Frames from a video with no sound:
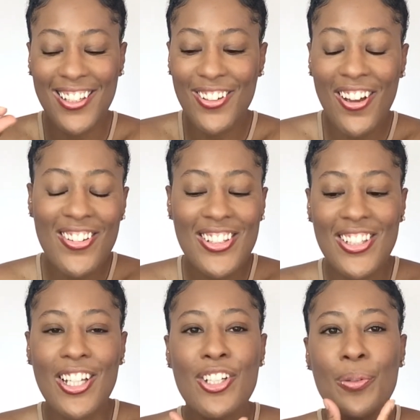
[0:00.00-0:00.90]
you have
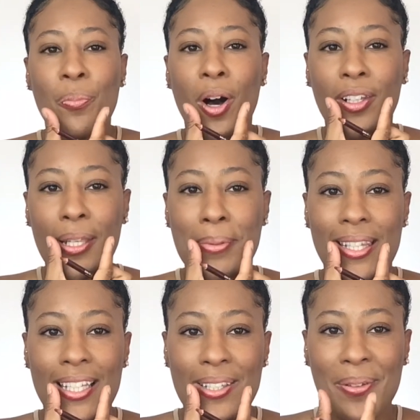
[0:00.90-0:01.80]
such small lips
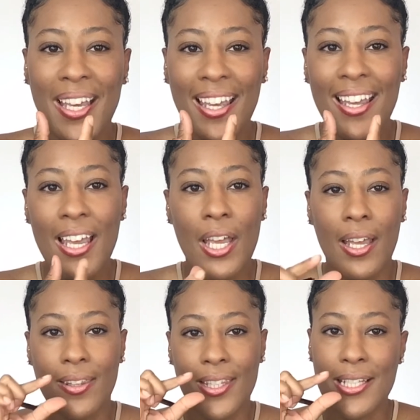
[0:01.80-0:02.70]
this way
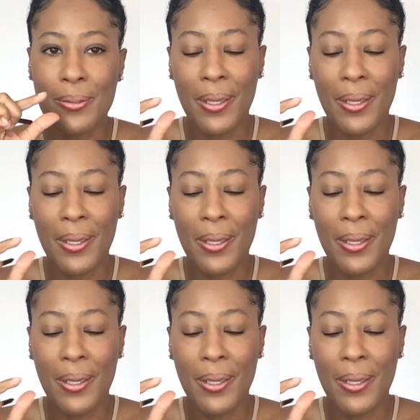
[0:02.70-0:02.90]
and this way.